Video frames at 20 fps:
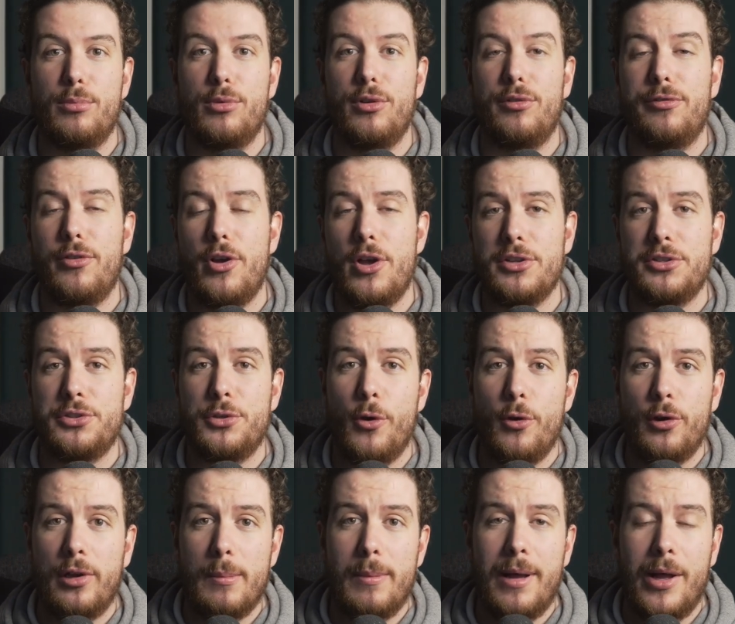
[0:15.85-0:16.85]
We'll first
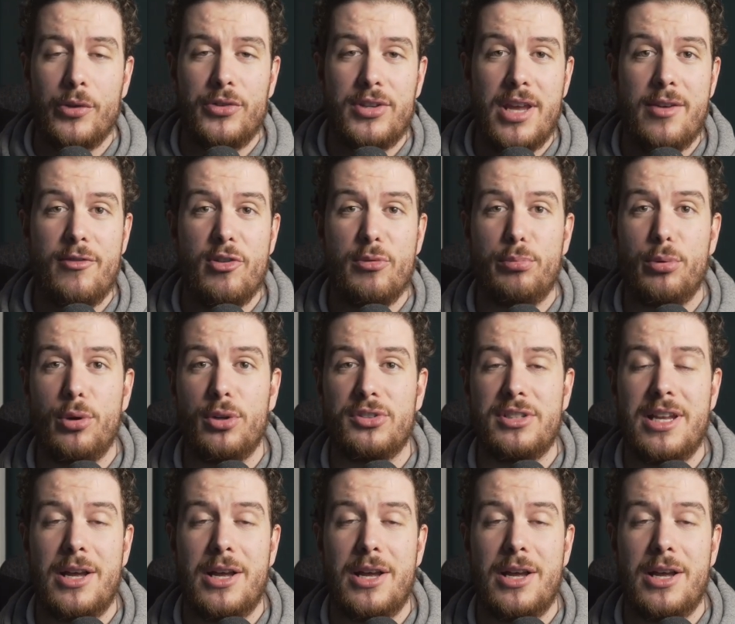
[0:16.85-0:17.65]
talk about David Brooks.